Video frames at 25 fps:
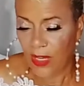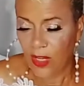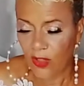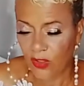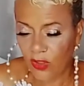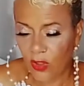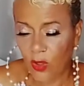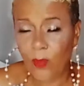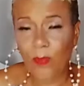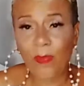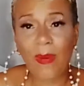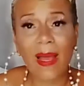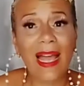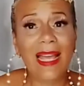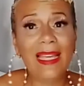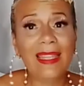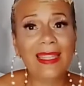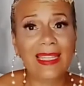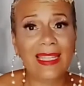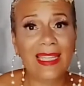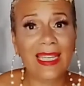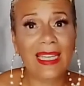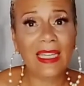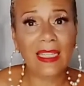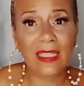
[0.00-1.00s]
So by
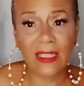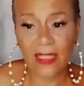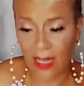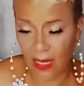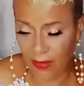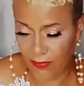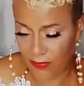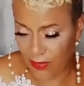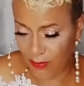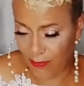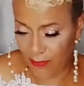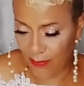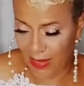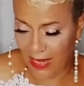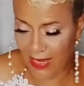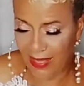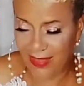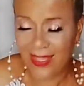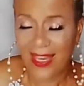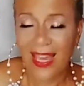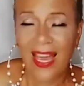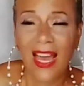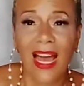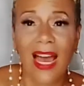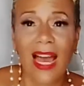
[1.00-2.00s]
the end of the
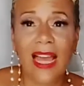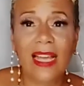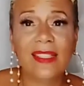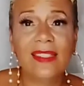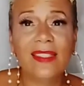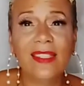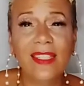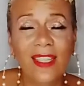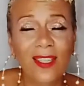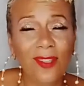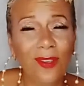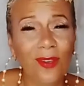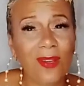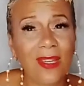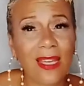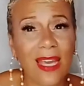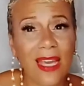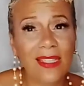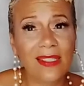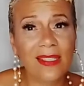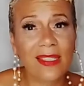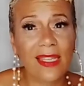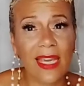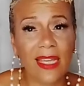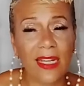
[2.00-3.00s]
month, I see you
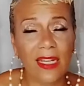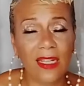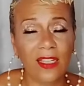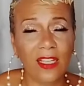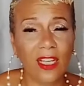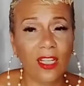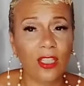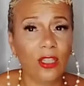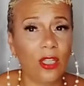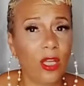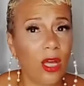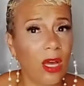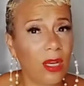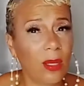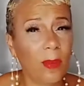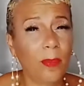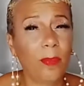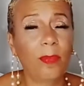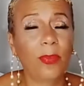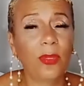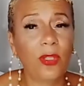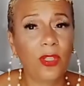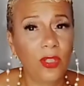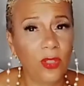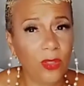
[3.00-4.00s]
guys getting along
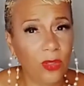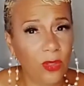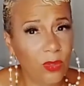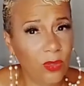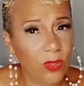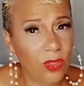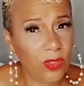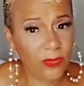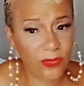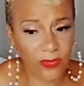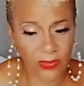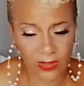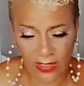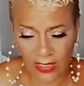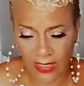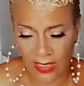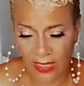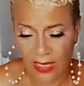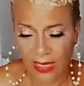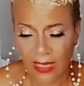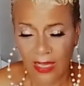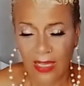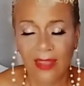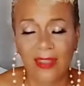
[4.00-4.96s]
beautifully.